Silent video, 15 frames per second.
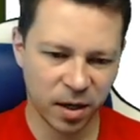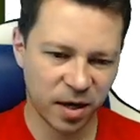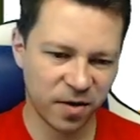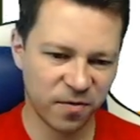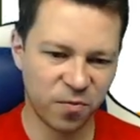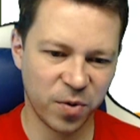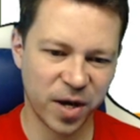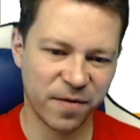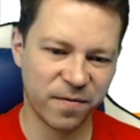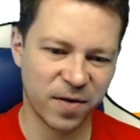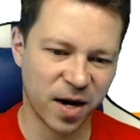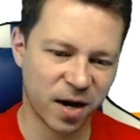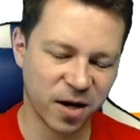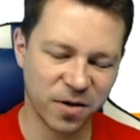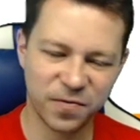if we have a
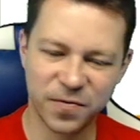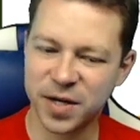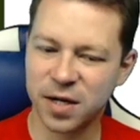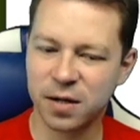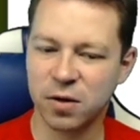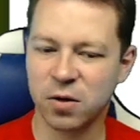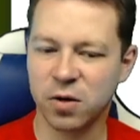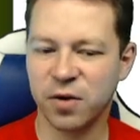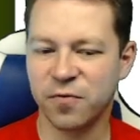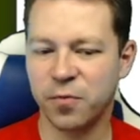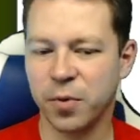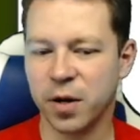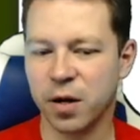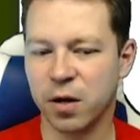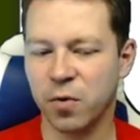heart fit or if
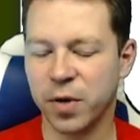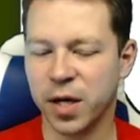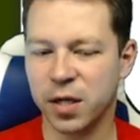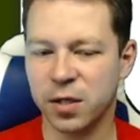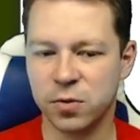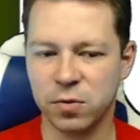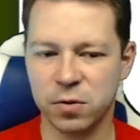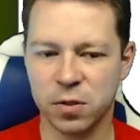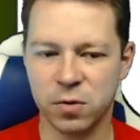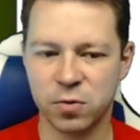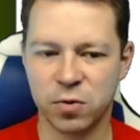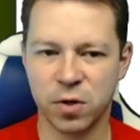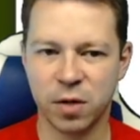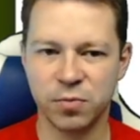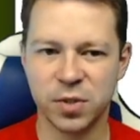we are going into no
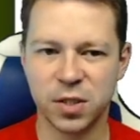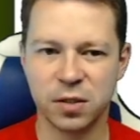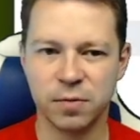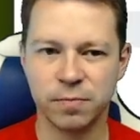trumps.